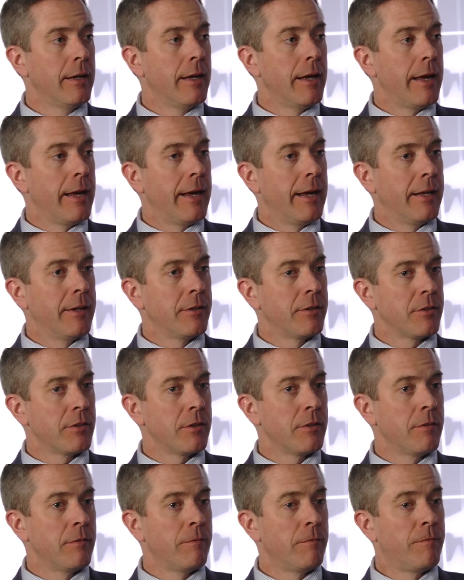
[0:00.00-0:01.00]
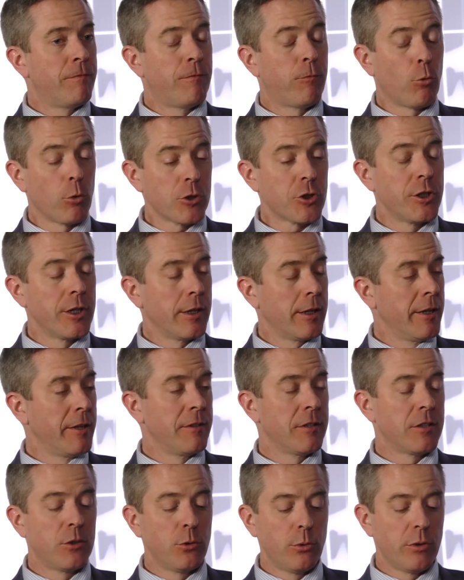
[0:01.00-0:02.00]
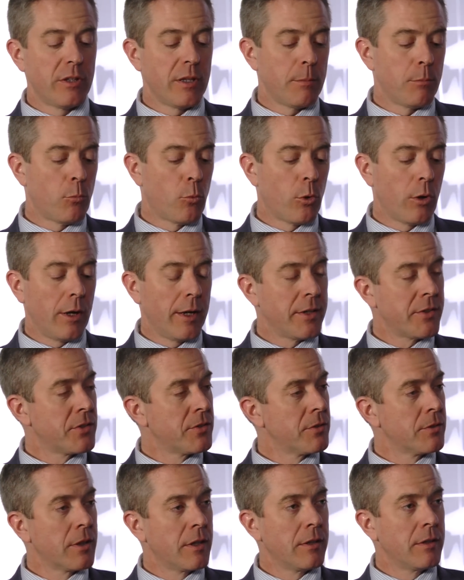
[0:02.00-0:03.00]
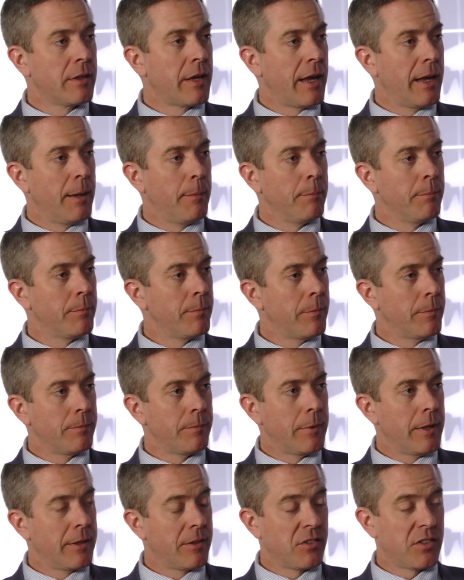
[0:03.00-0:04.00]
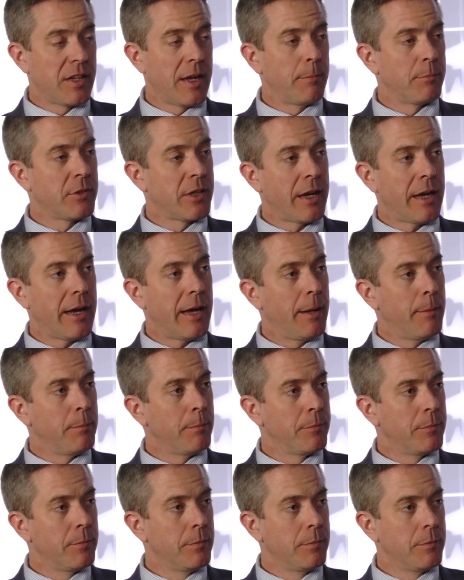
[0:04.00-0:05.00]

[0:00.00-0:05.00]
And fortunately, the two of them more or less came at the same time